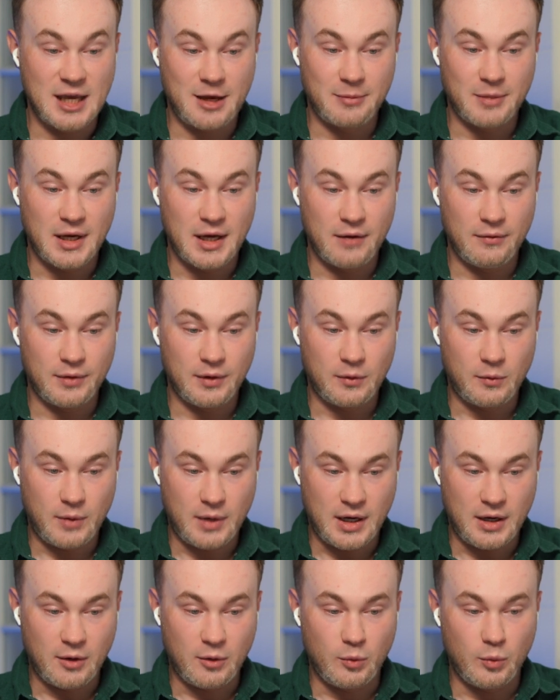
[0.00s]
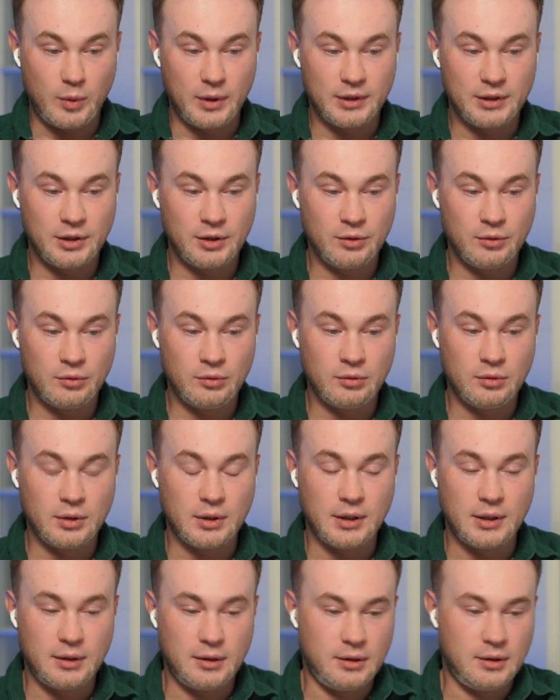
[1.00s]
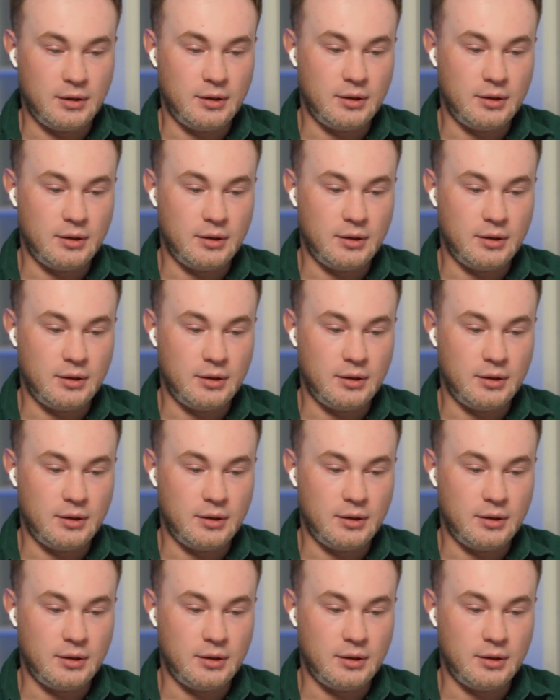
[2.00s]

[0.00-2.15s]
same everywhere. When you